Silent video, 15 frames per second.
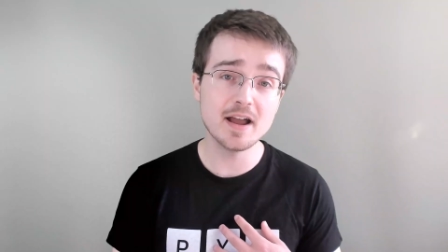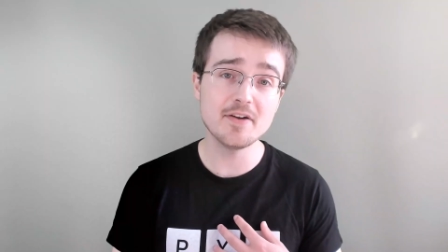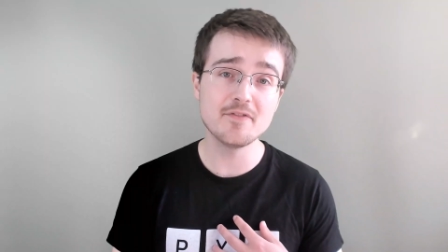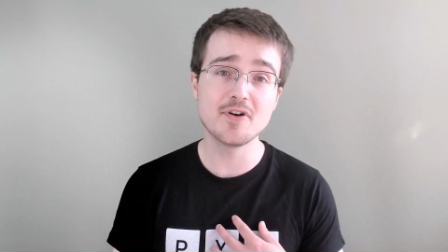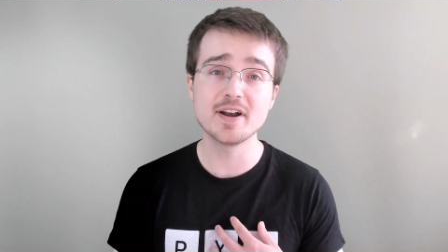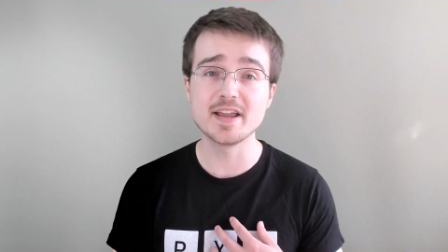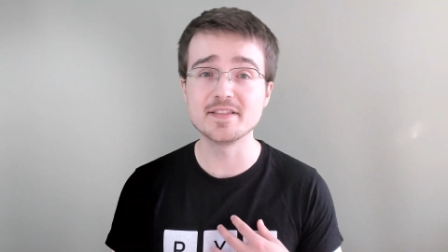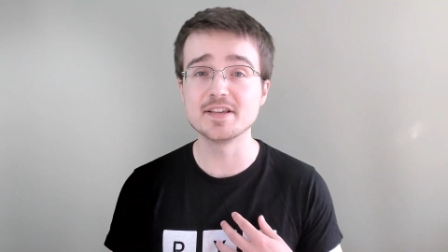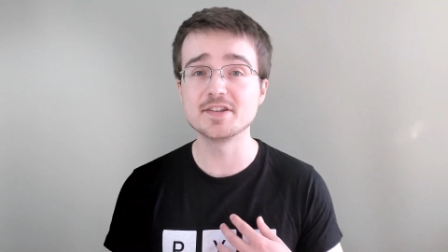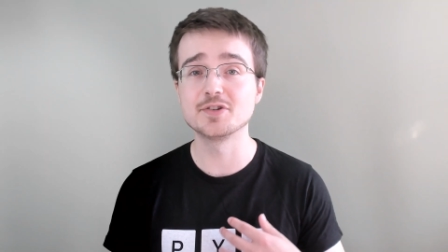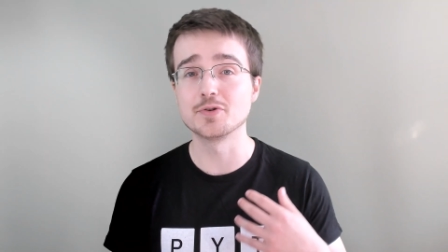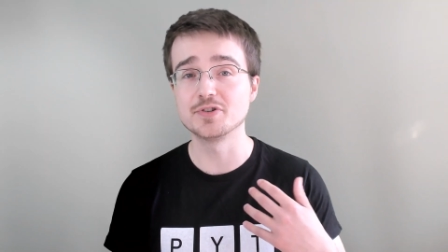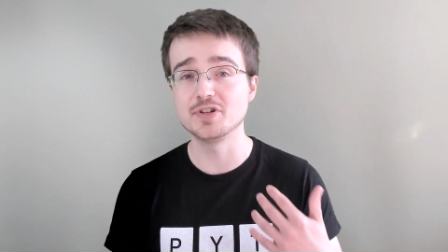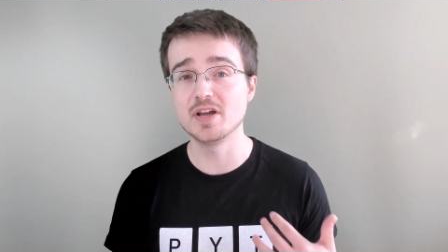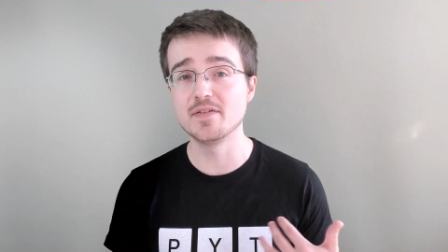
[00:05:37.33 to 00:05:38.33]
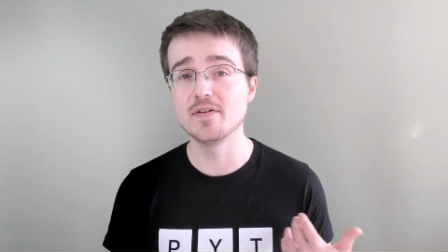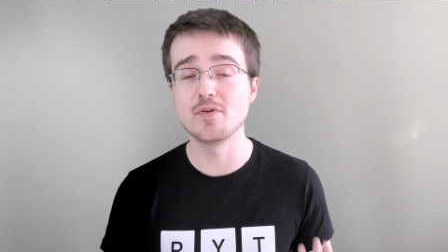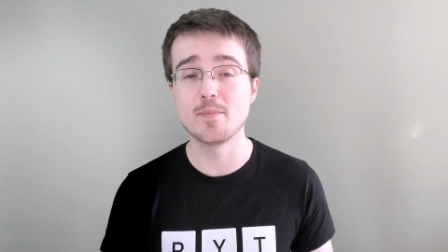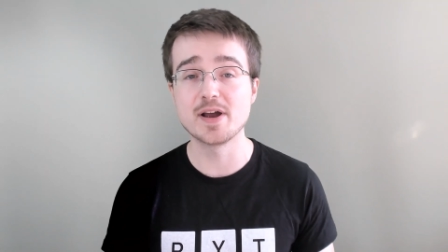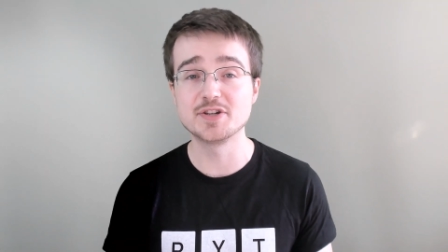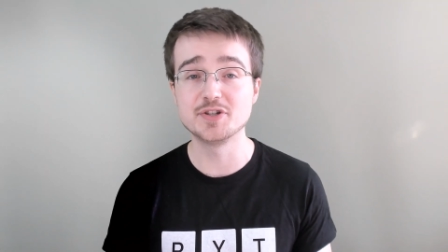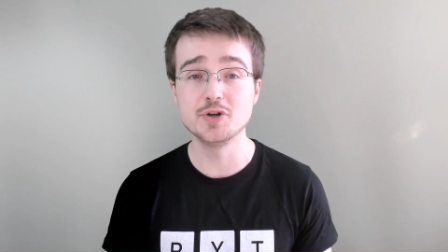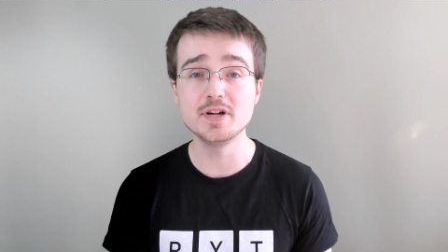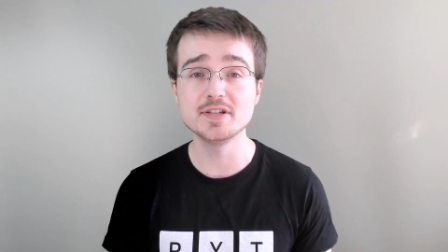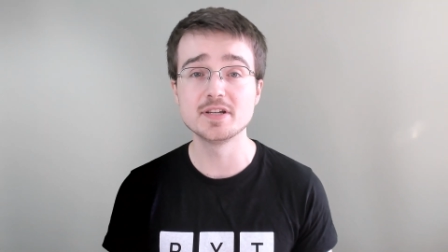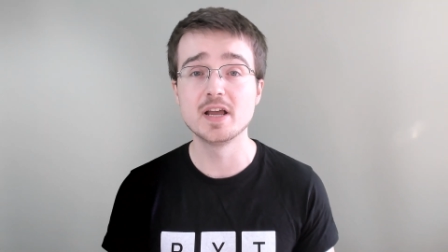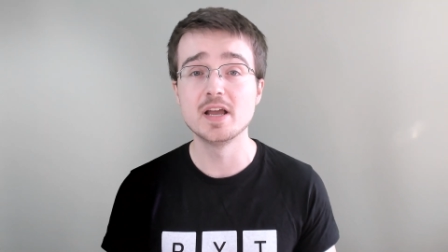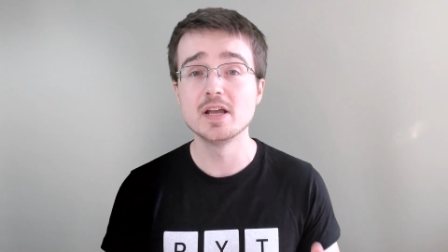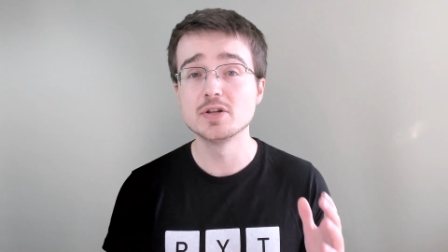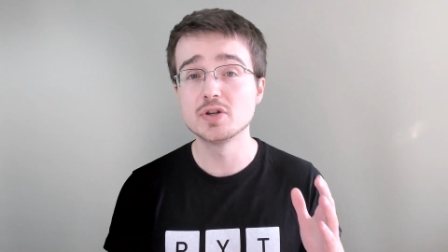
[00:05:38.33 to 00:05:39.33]
I run a Discord server for my
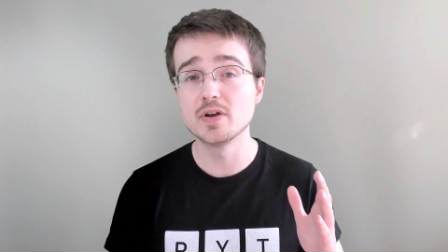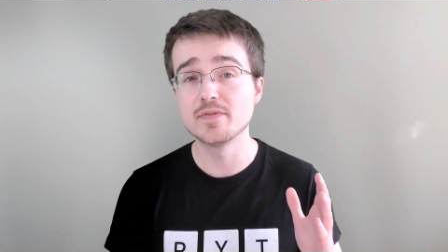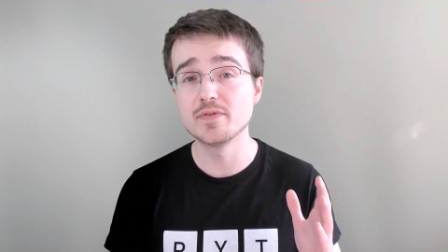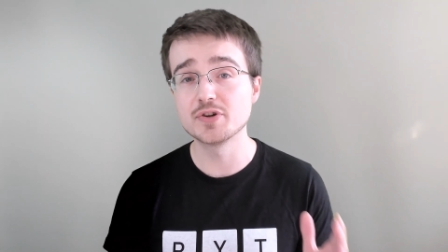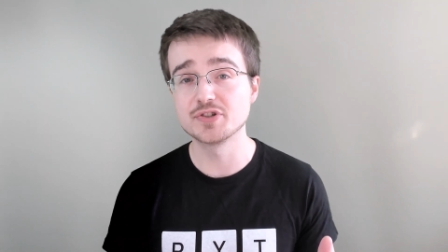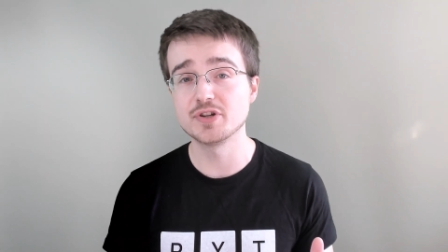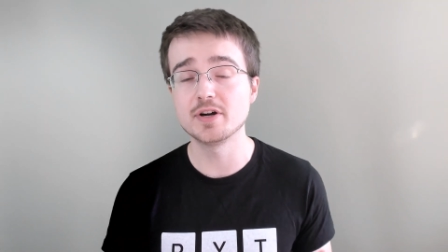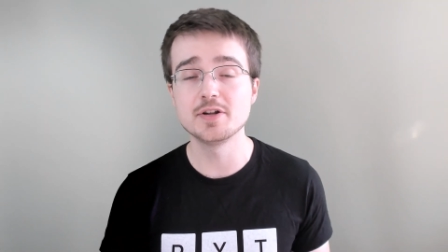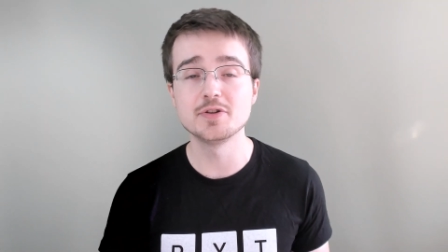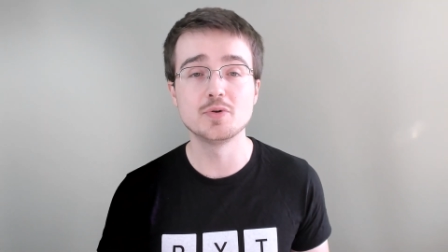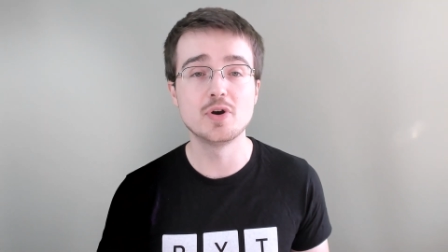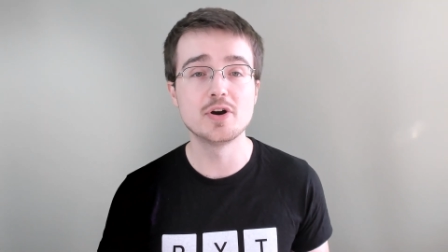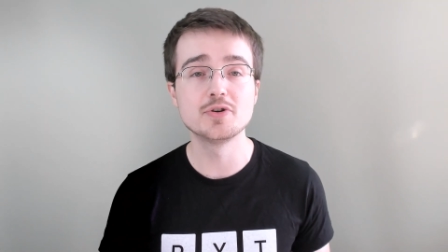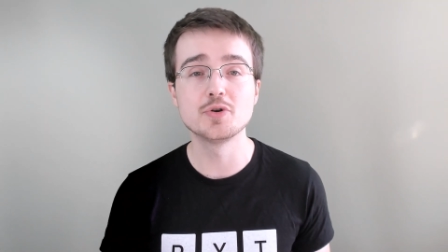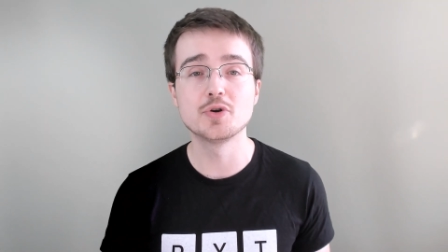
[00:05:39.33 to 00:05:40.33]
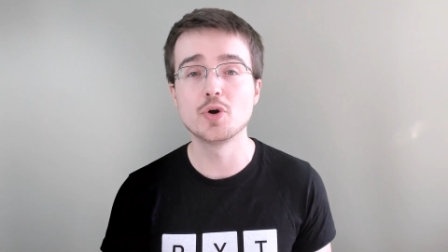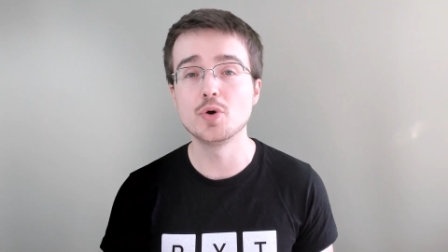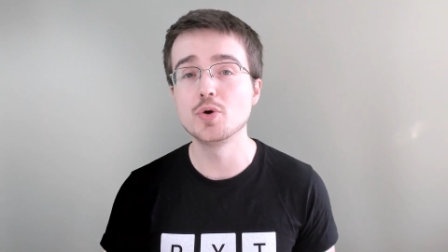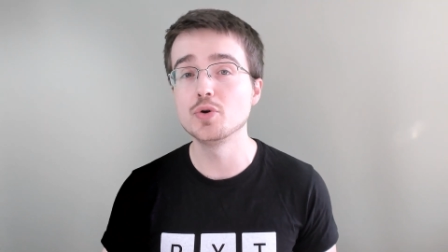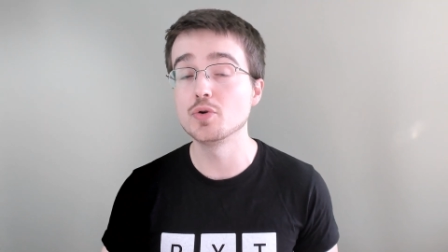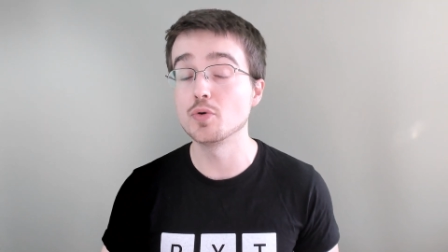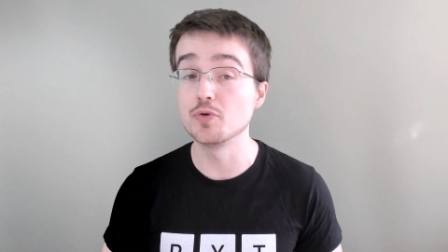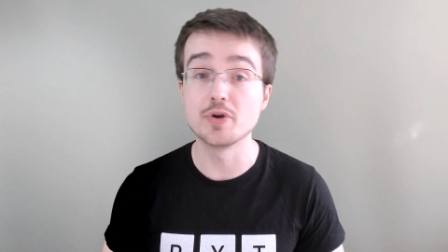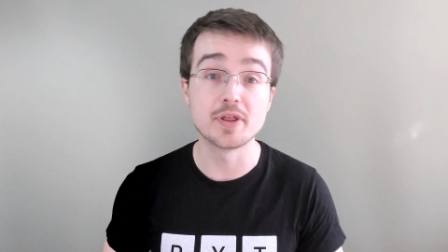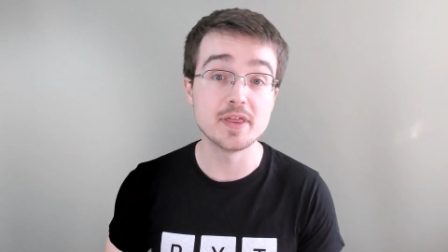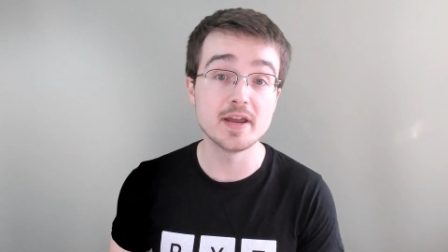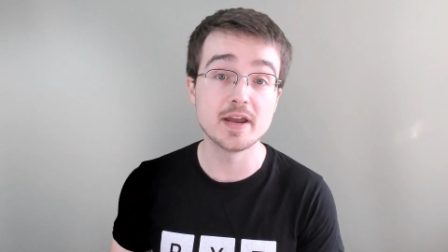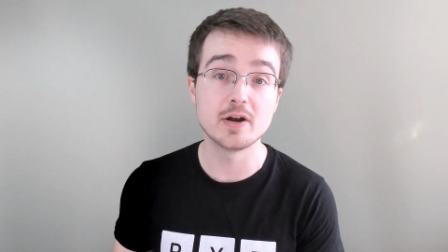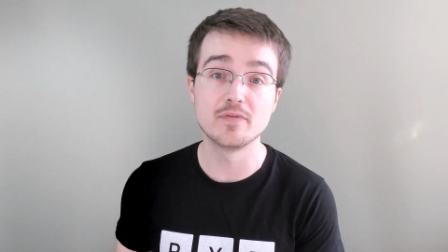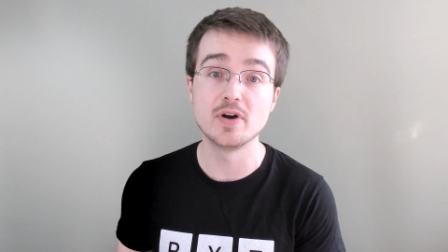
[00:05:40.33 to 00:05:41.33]
students, so if you're starting to learn to code or you're
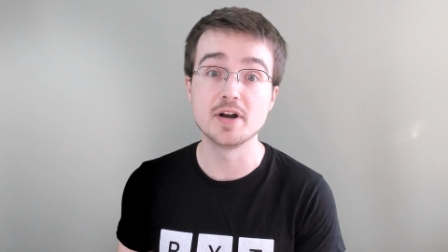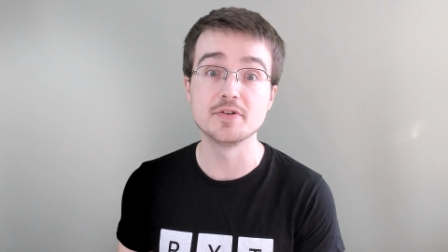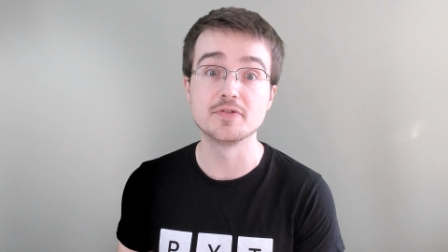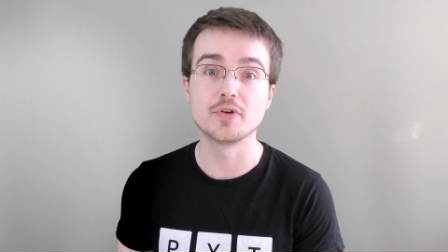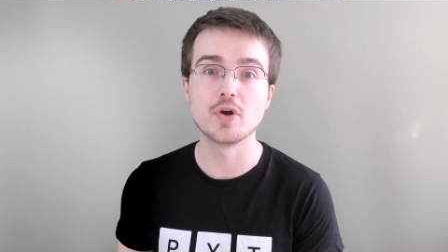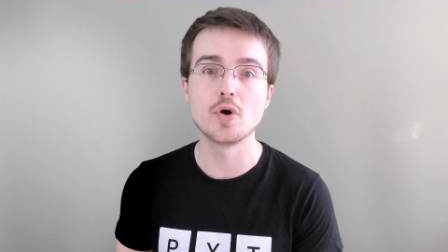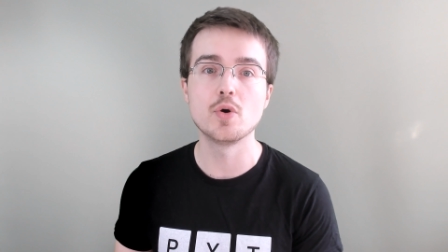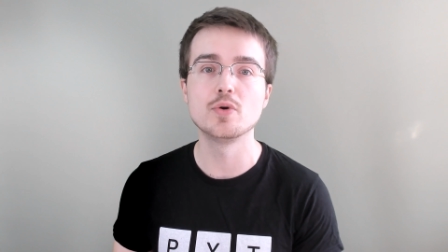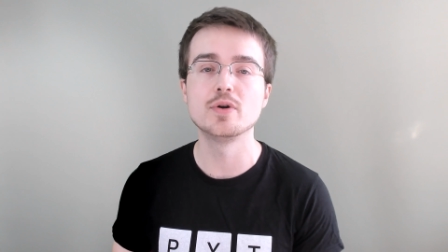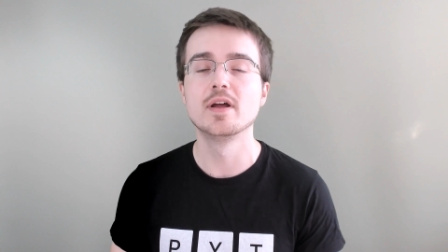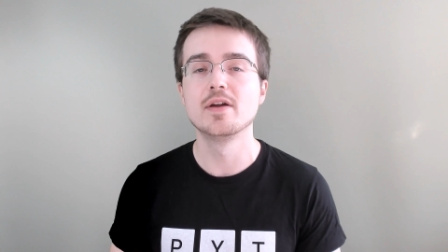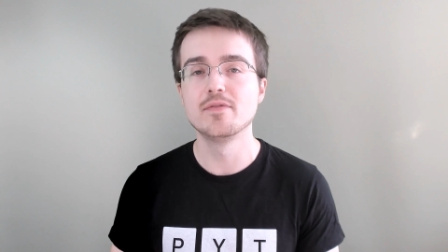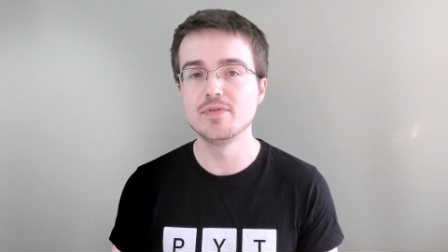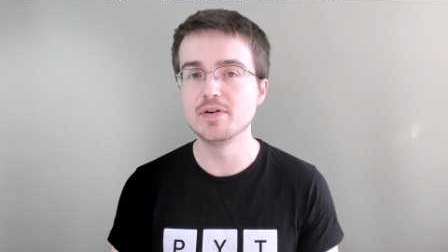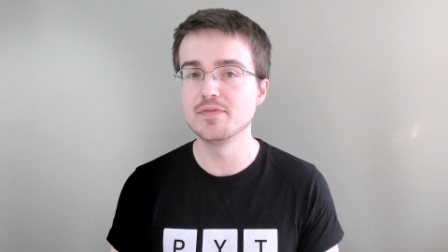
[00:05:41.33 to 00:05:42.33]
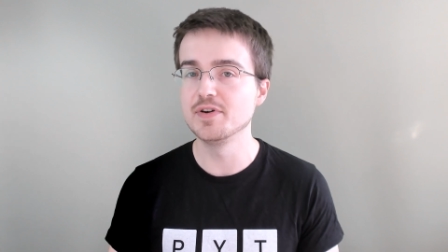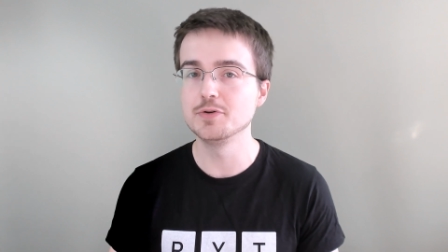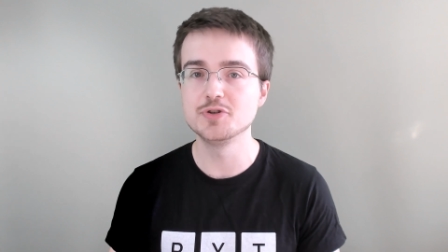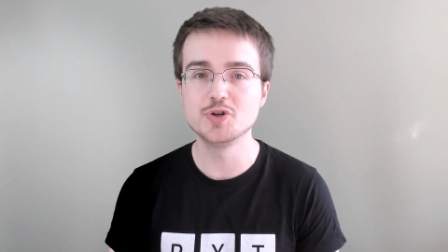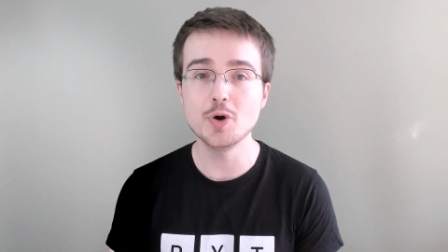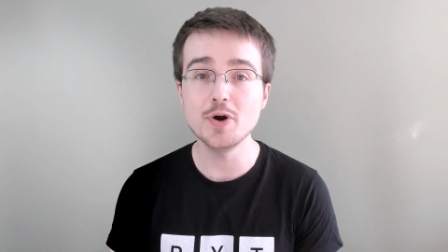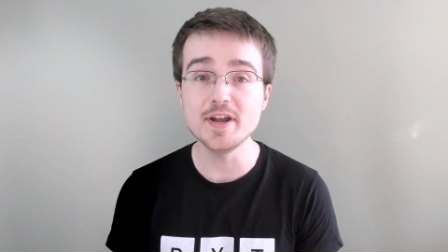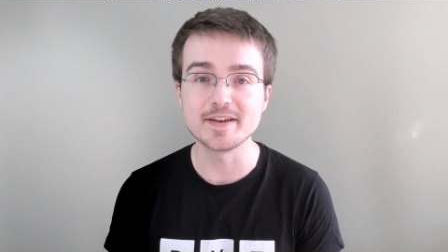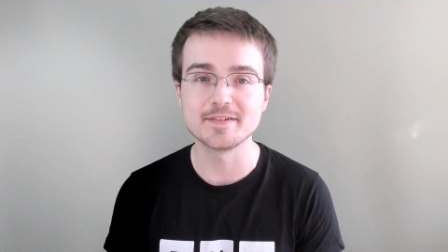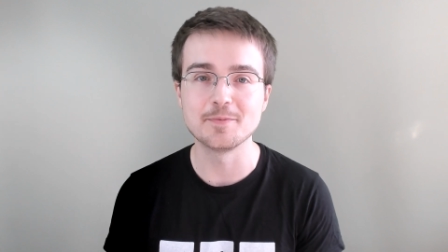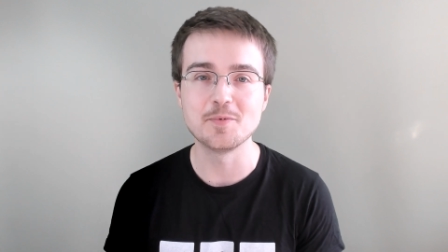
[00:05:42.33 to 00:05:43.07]
thinking of learning to code, feel free to join it.